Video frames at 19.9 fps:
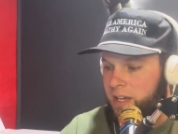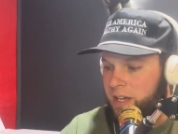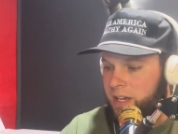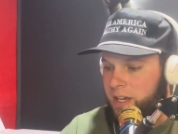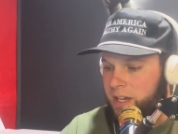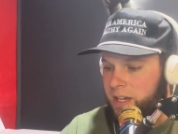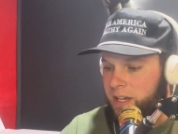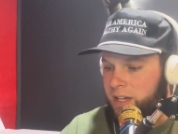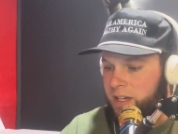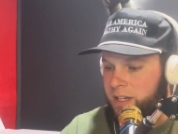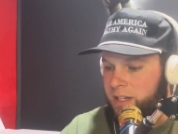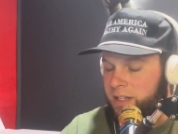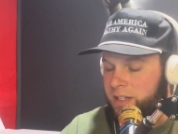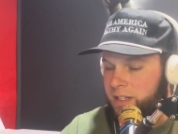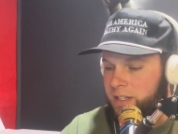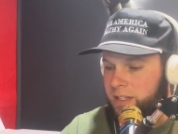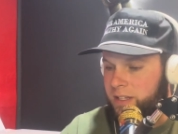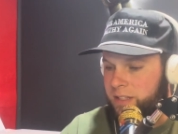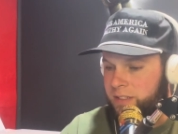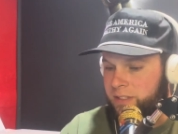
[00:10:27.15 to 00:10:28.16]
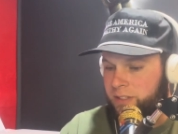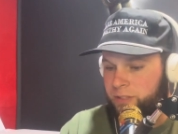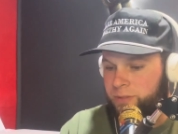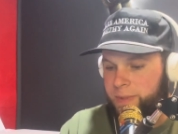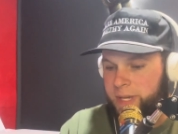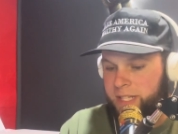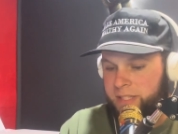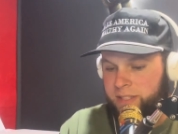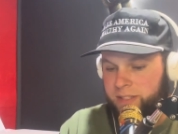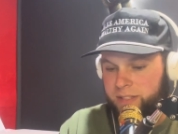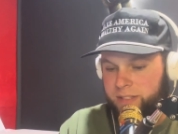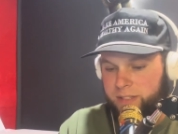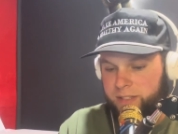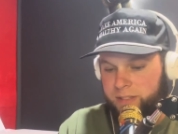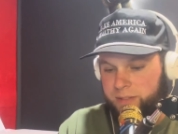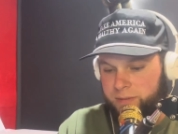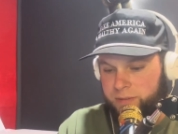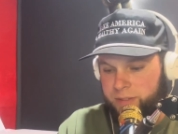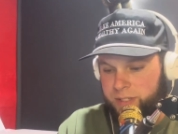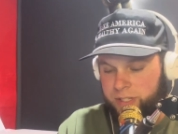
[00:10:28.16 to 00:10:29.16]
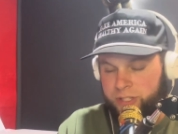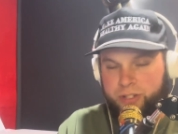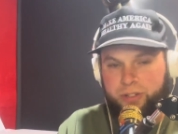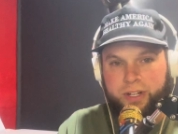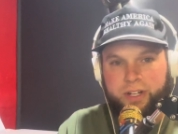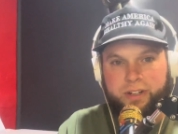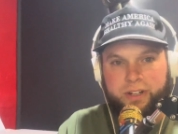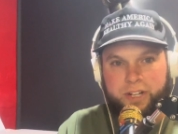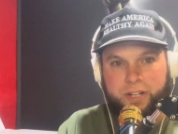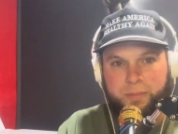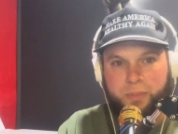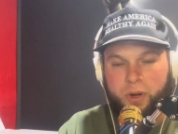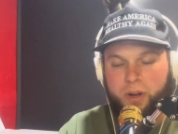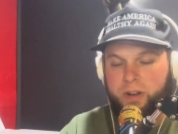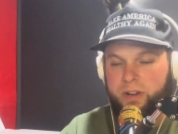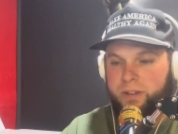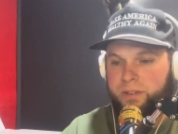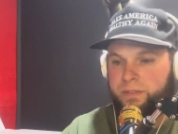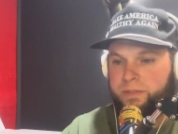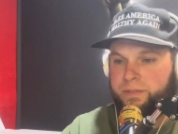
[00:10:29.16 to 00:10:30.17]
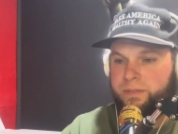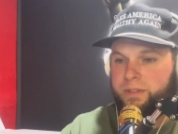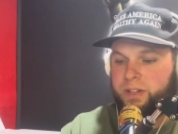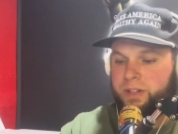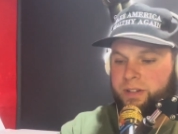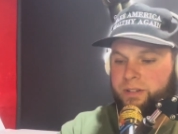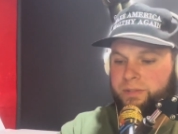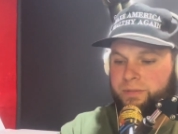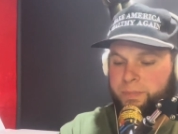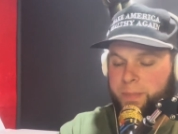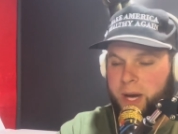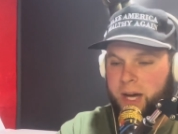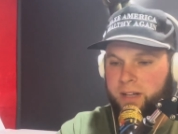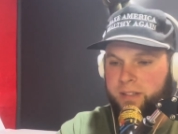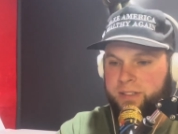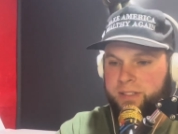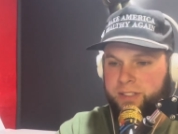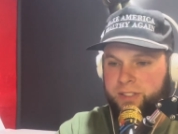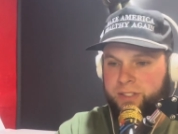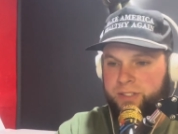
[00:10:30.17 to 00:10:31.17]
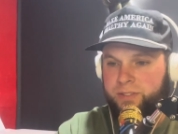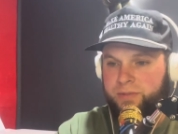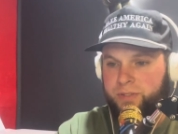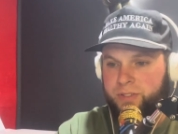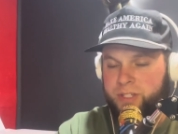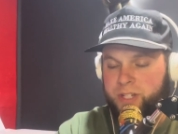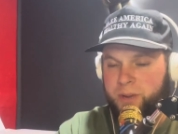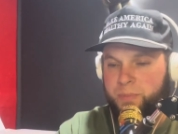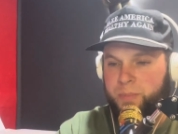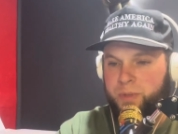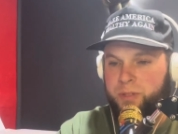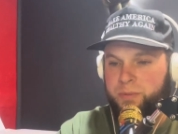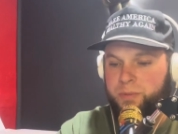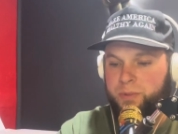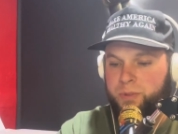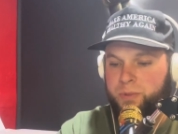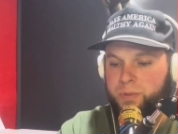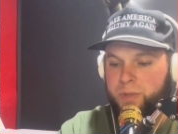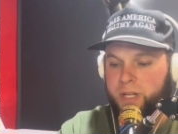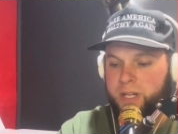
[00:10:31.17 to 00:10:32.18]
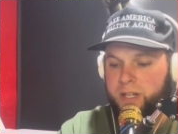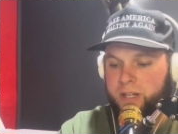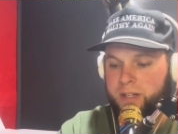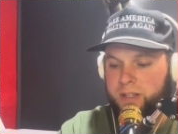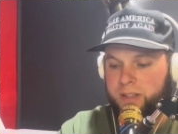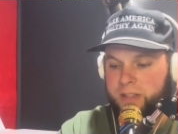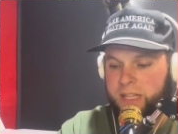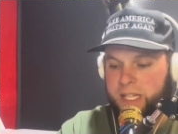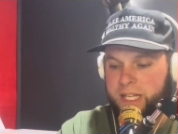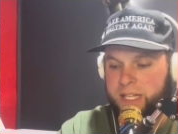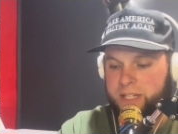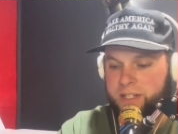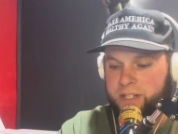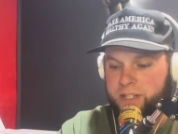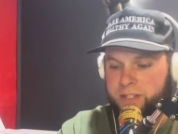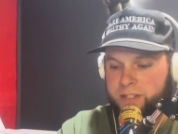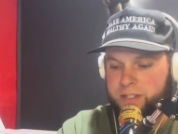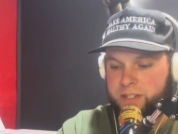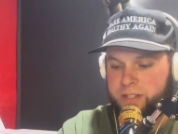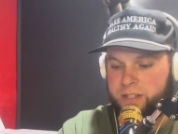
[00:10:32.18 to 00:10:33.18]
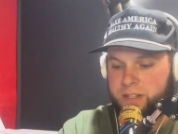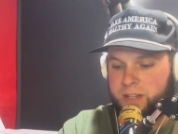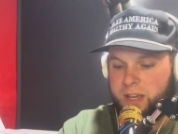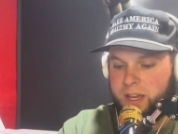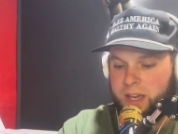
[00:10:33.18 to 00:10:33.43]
uh, this goes back to the the triggering part of of politics for some people where they just